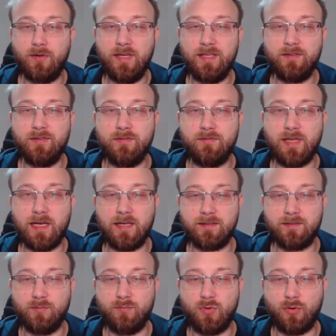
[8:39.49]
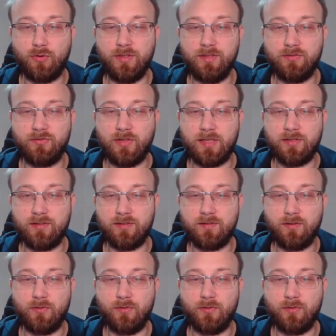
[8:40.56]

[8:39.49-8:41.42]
And there are some more instructions.